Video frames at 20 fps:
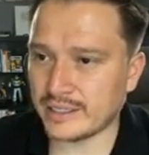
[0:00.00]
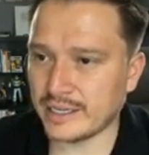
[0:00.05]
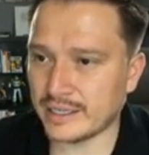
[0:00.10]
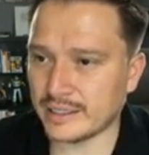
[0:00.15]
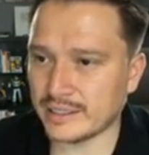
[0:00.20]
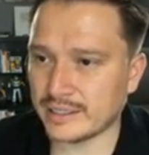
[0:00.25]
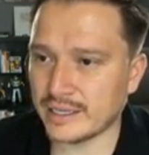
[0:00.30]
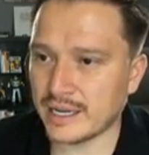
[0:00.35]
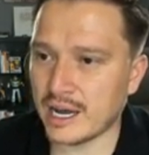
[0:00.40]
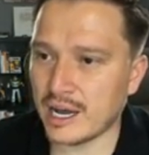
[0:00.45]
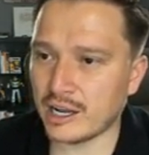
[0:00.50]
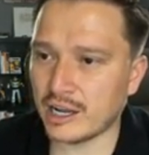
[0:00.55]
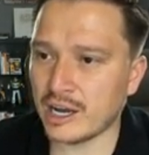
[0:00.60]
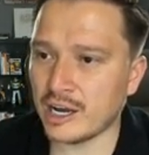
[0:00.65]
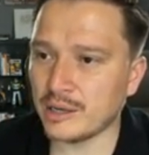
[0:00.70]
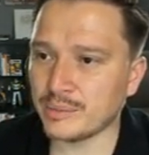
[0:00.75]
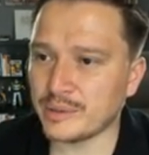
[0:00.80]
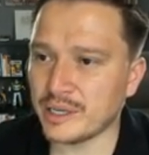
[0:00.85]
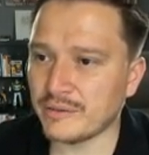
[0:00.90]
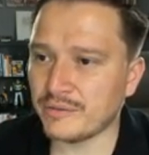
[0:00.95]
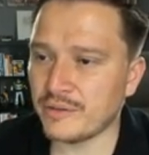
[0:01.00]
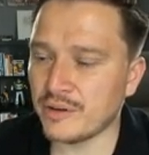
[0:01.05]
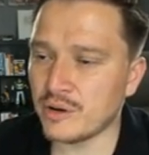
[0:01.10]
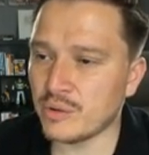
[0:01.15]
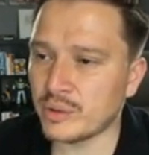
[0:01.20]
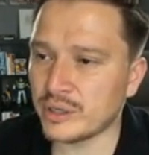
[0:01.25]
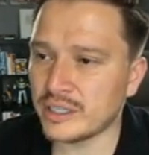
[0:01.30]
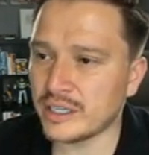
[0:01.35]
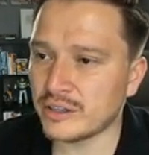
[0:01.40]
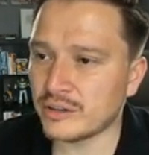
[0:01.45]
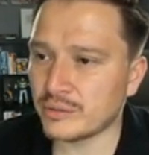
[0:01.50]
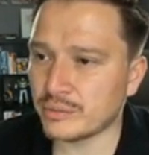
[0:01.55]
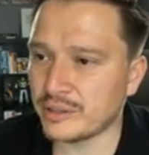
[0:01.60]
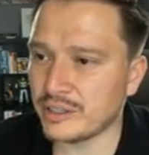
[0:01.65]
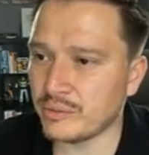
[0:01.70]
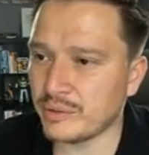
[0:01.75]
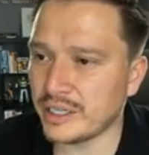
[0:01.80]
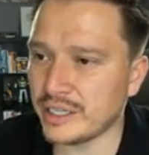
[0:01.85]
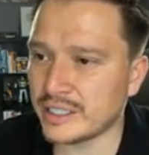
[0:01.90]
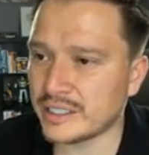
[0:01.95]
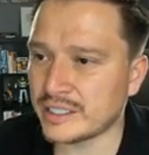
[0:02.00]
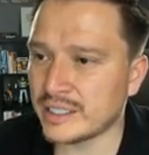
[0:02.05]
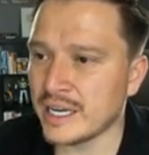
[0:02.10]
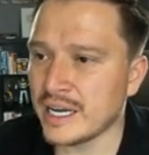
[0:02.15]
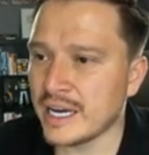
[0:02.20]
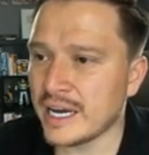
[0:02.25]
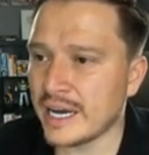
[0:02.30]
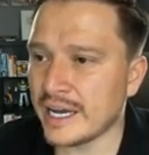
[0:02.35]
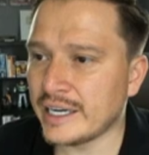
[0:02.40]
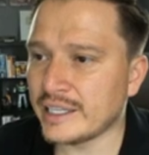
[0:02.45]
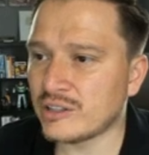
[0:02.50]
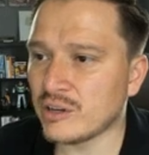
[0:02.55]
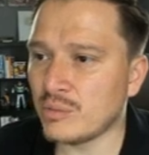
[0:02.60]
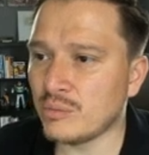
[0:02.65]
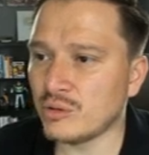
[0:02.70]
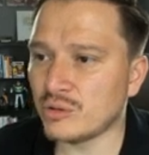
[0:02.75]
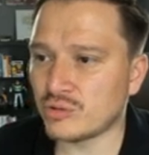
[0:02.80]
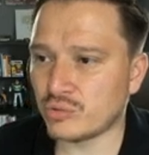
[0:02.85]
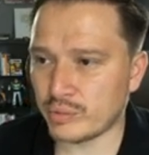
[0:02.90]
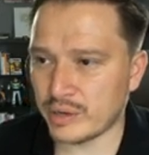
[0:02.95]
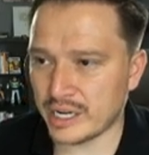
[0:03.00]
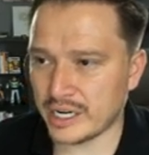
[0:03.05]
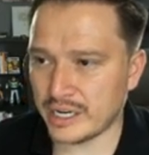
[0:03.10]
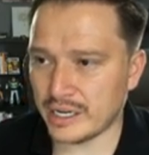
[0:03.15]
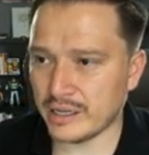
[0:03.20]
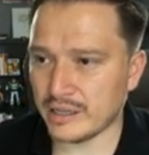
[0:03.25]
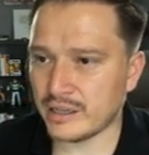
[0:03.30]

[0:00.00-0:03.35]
It says C O T P S has fewer than three weeks and it's almost ready.